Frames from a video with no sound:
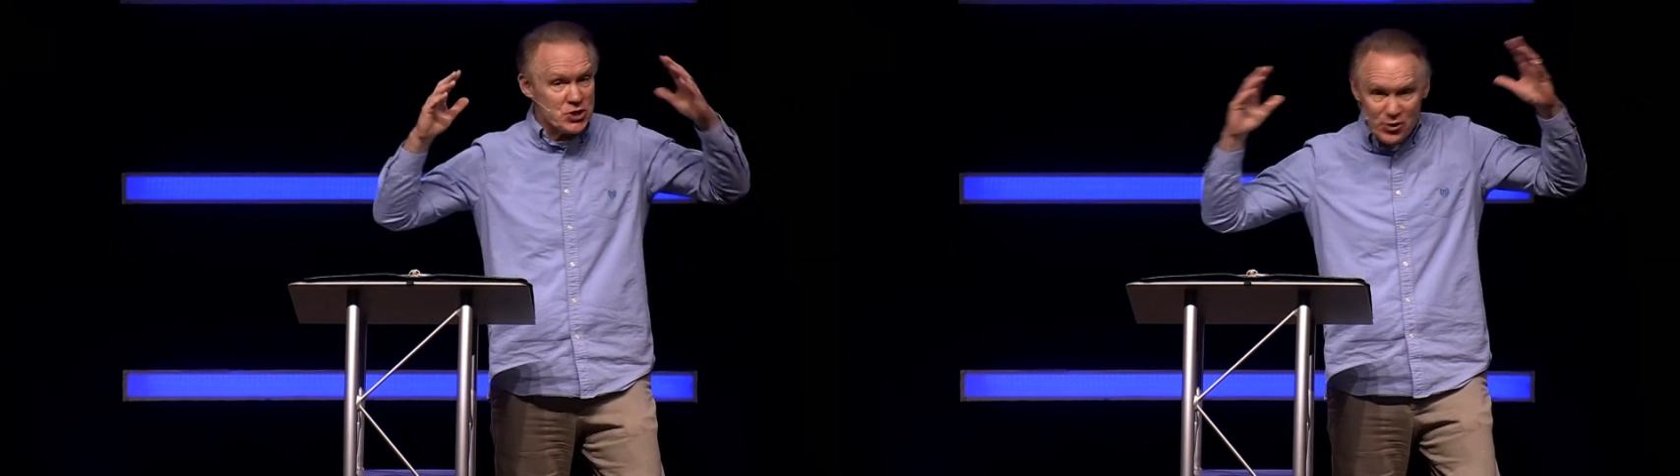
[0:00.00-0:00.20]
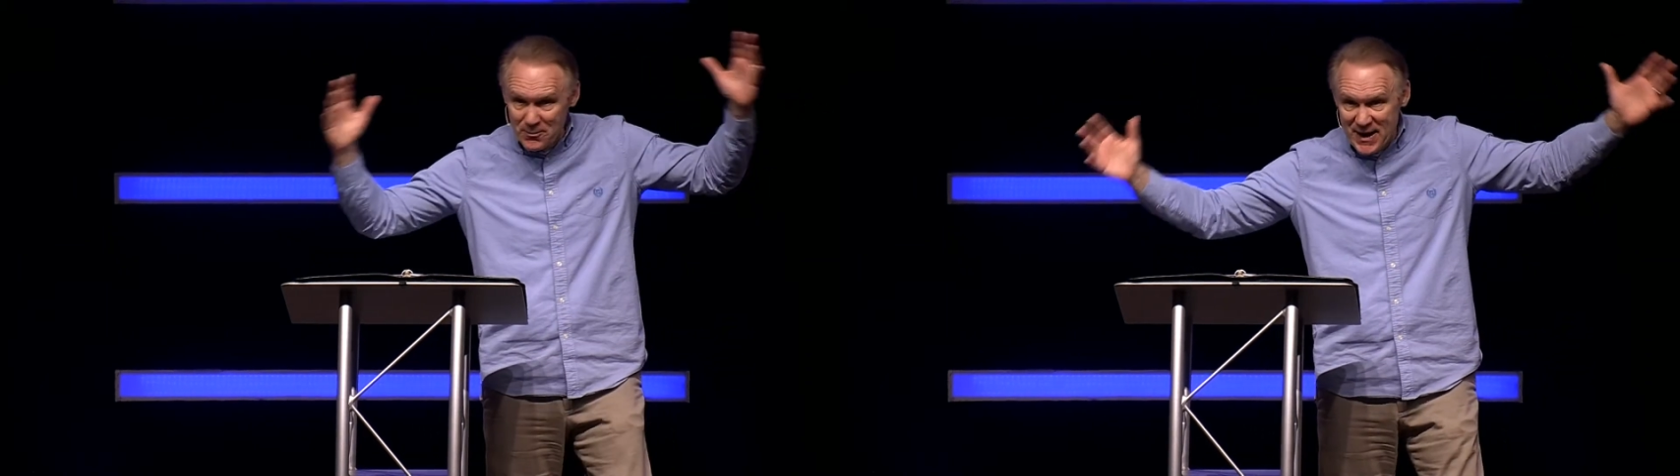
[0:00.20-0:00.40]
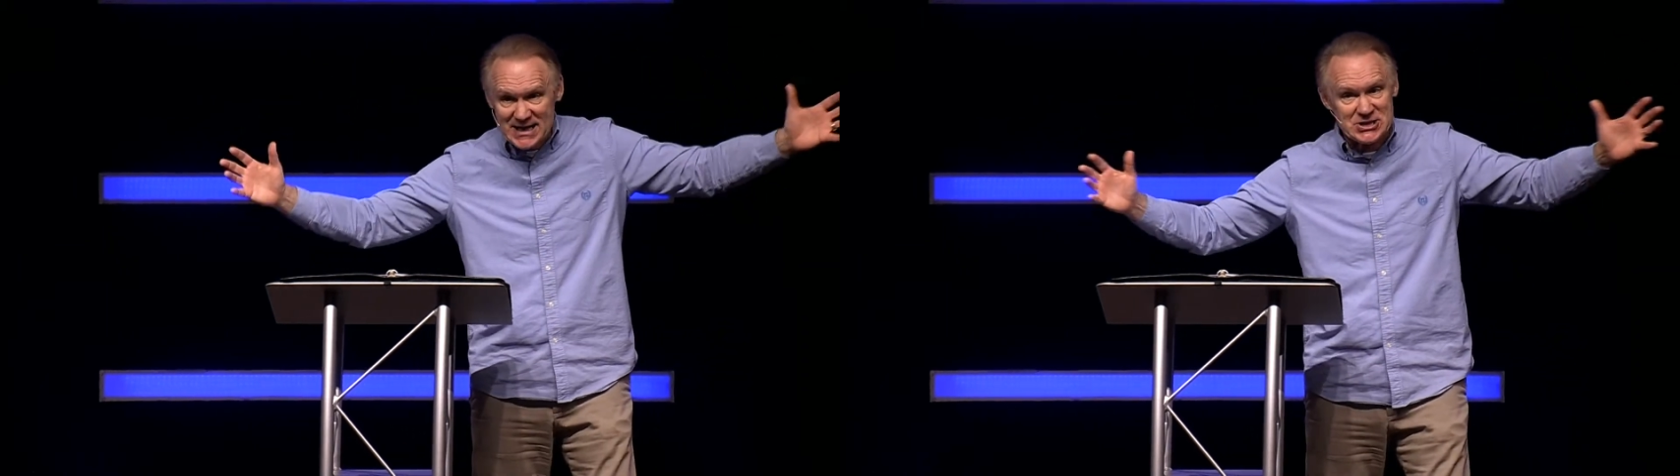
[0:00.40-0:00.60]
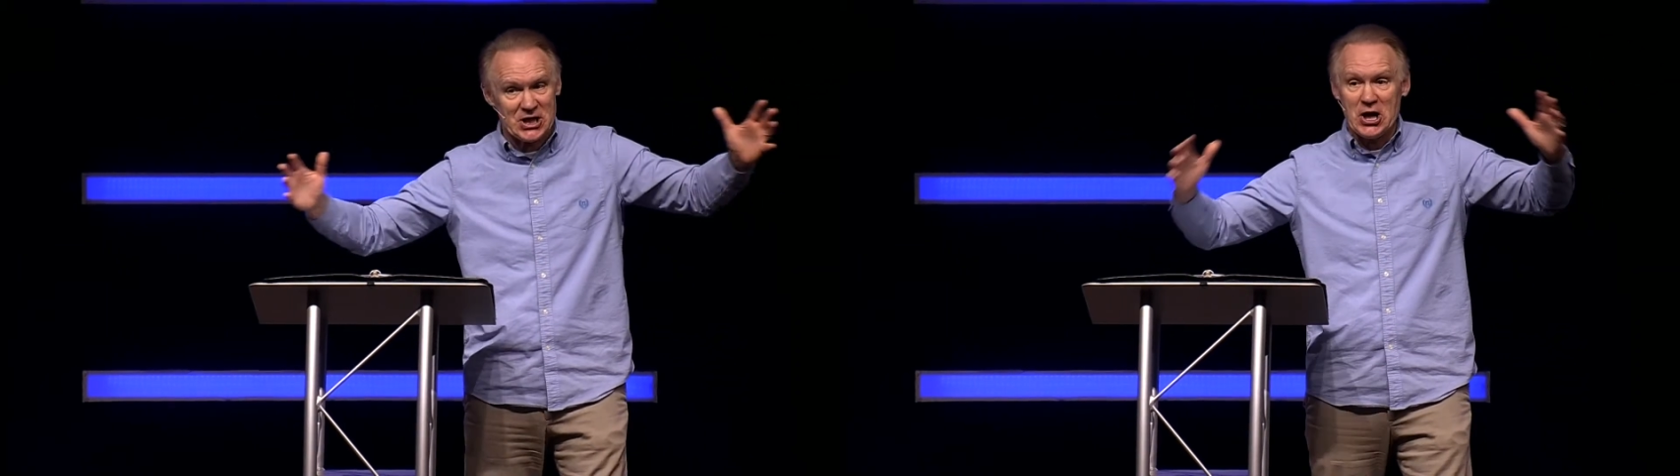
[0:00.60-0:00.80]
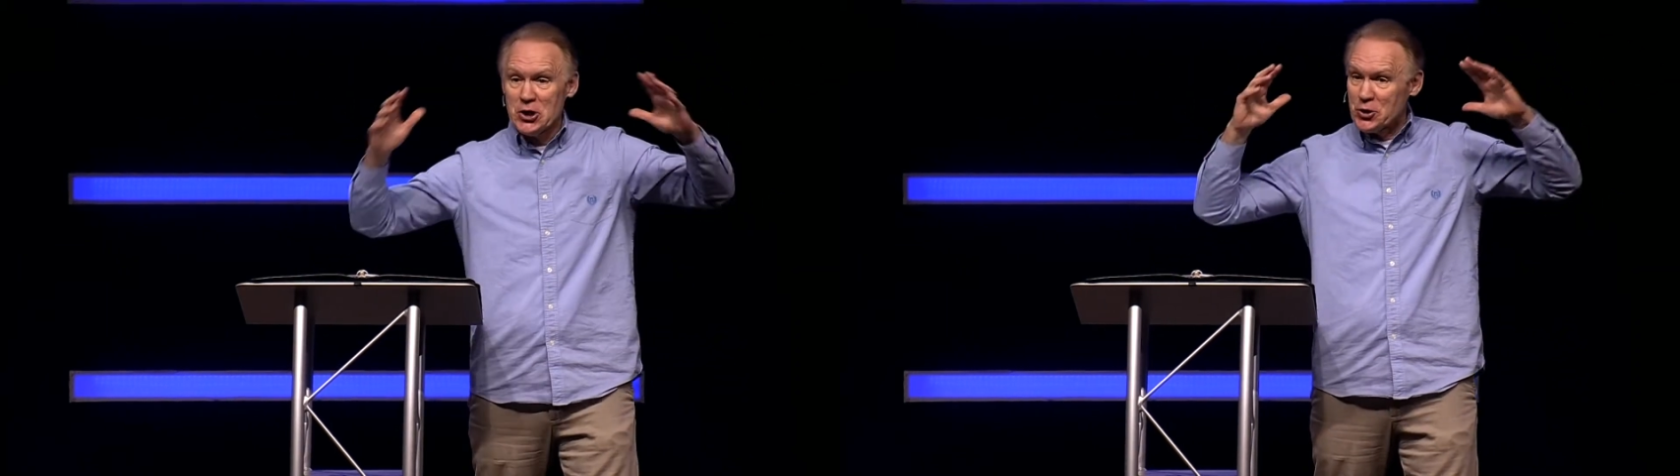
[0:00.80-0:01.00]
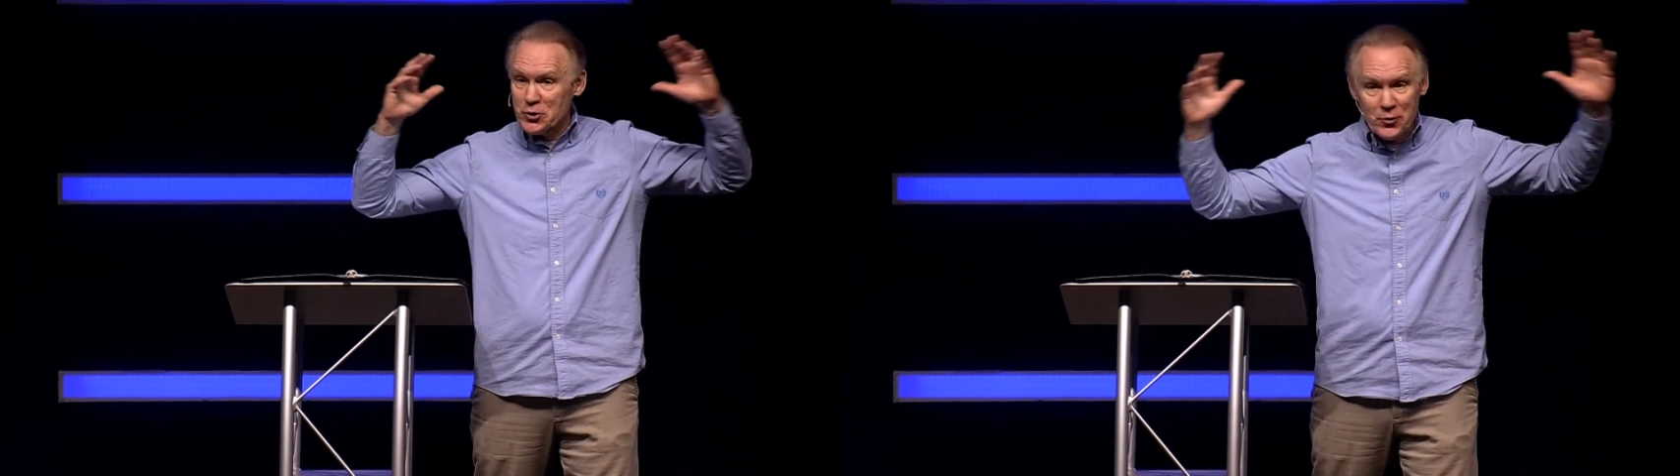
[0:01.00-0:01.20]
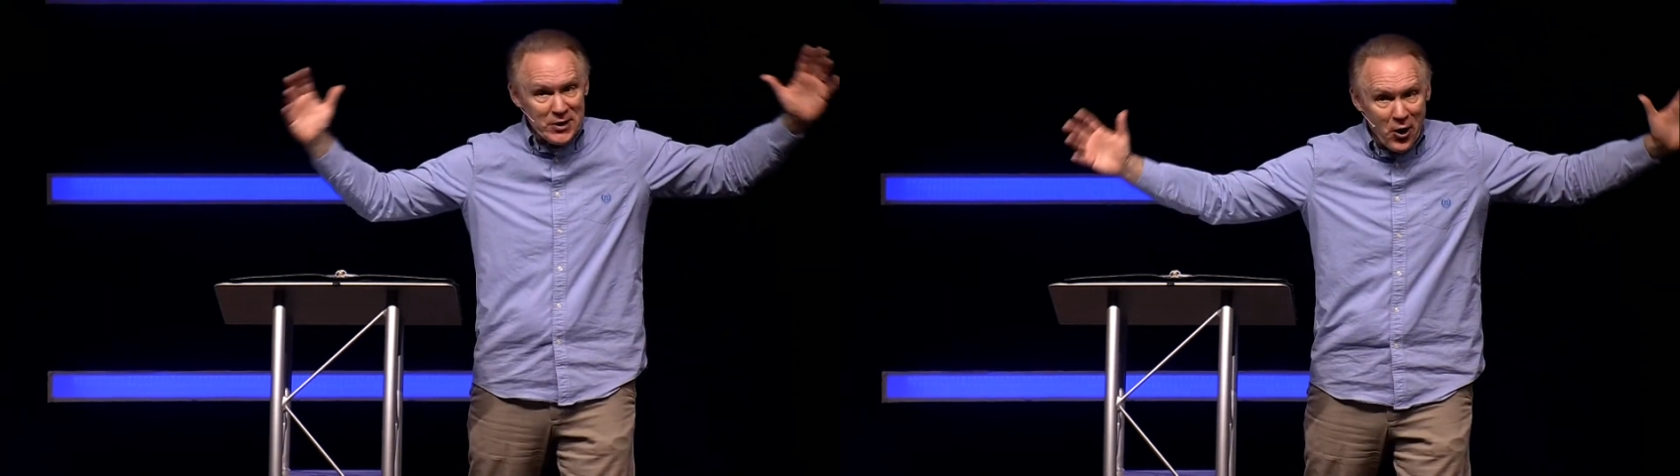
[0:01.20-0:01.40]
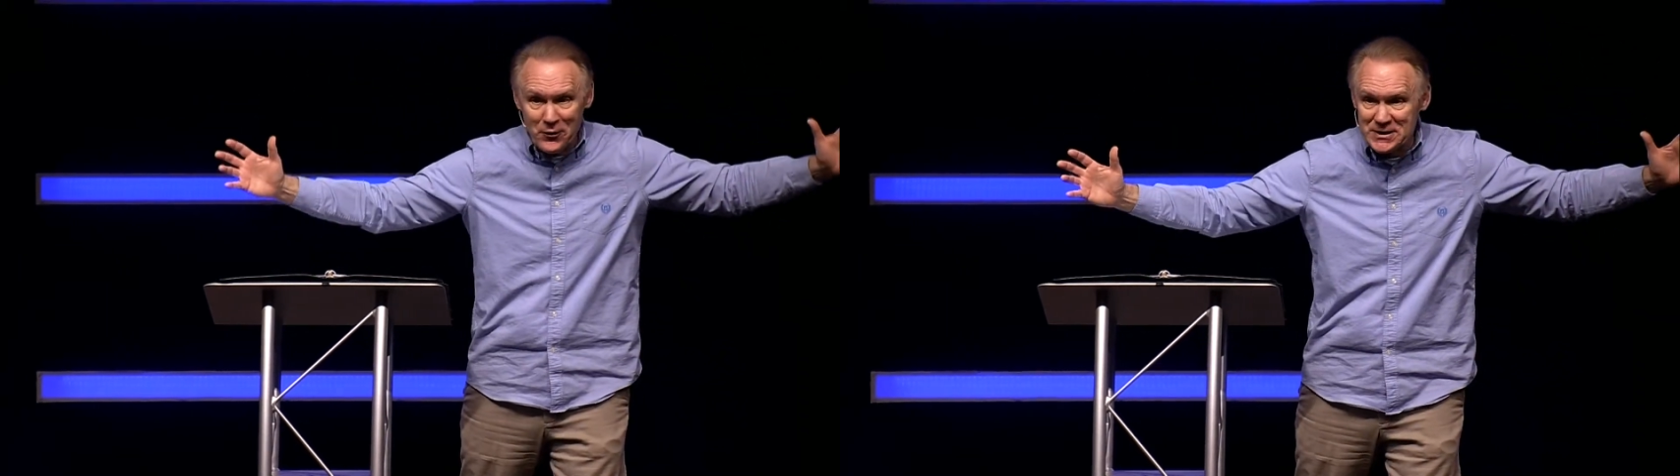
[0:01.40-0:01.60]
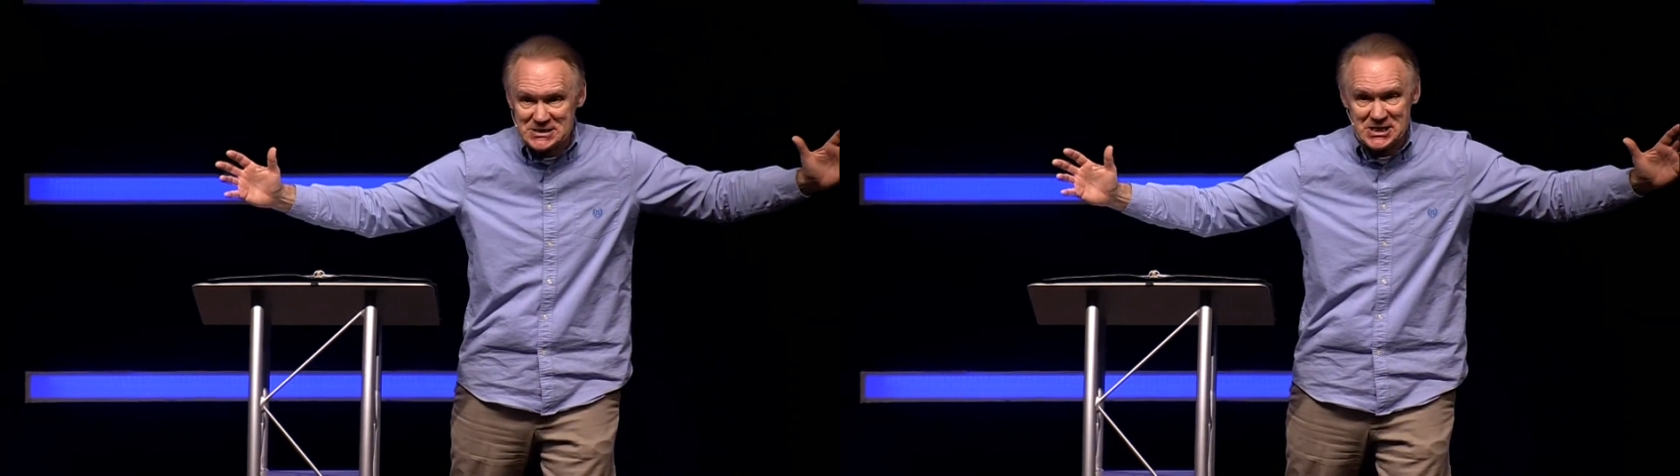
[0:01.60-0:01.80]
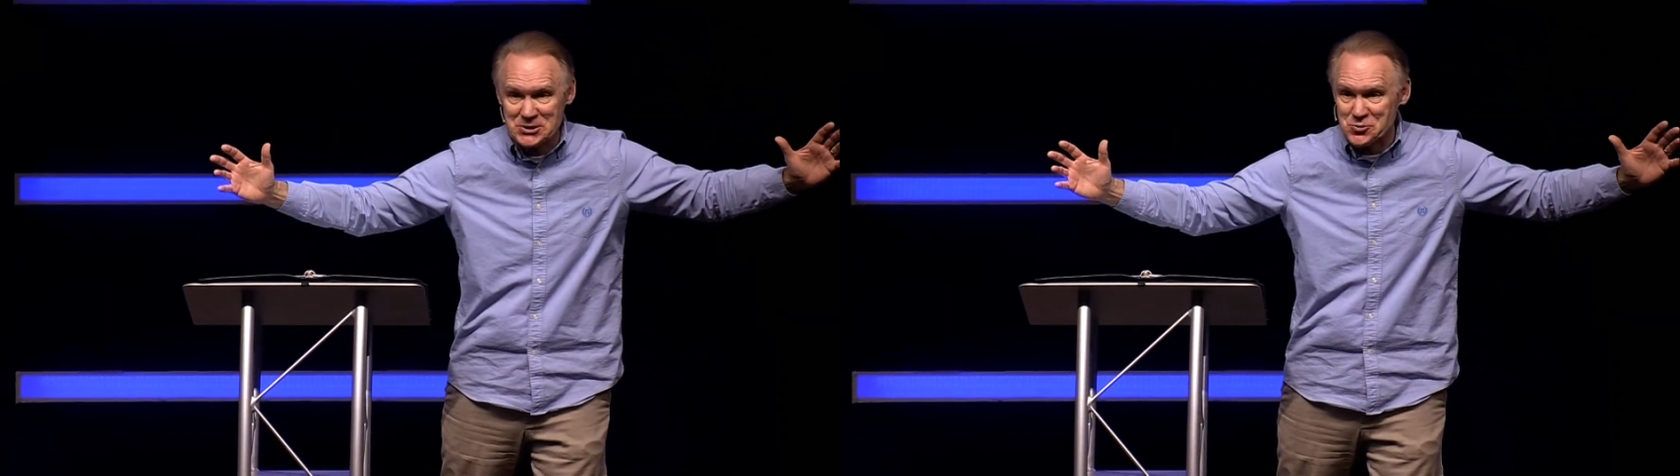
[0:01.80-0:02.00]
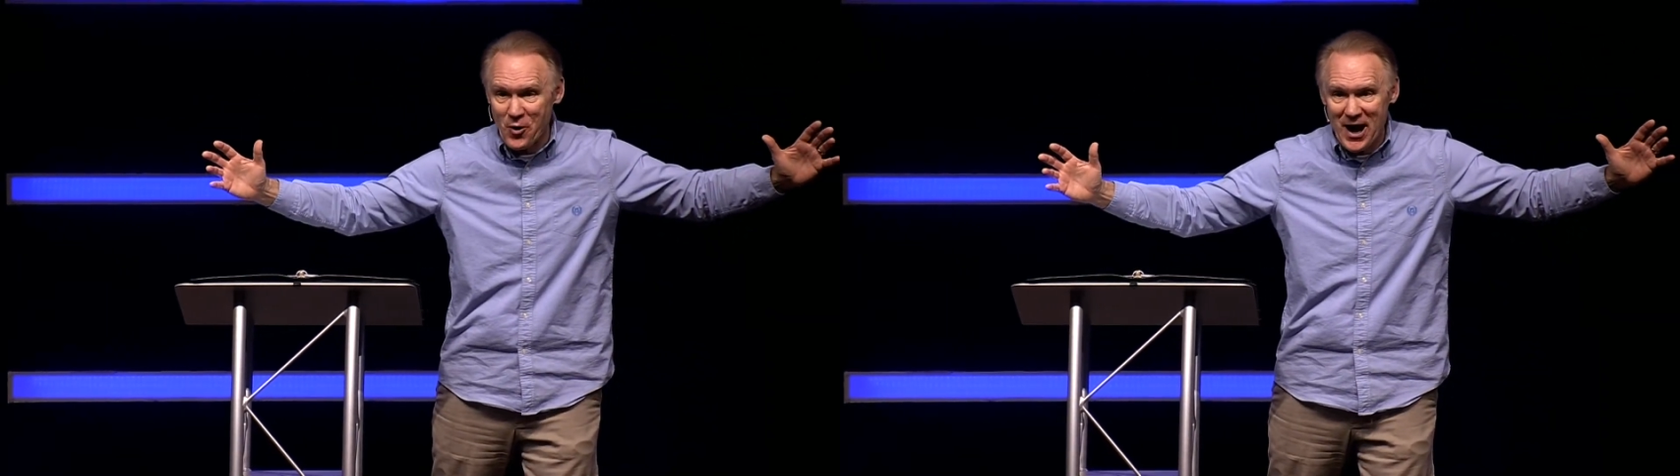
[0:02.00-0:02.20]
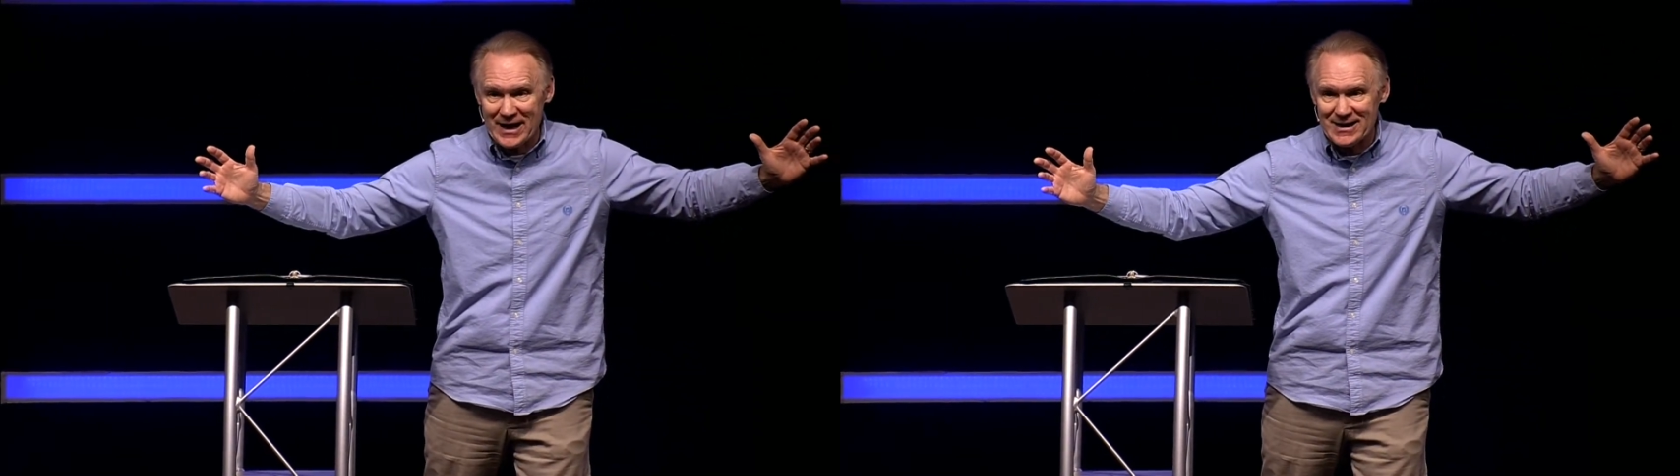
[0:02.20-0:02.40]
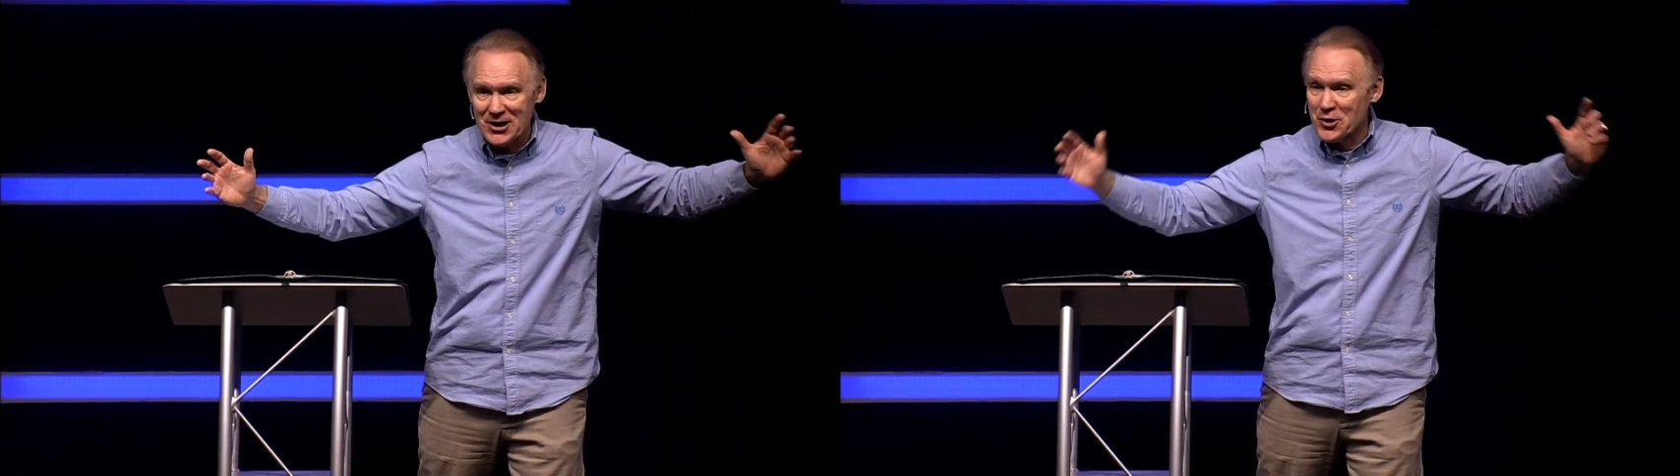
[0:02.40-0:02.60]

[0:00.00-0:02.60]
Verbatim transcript: You're amazing. You're doing all these things right.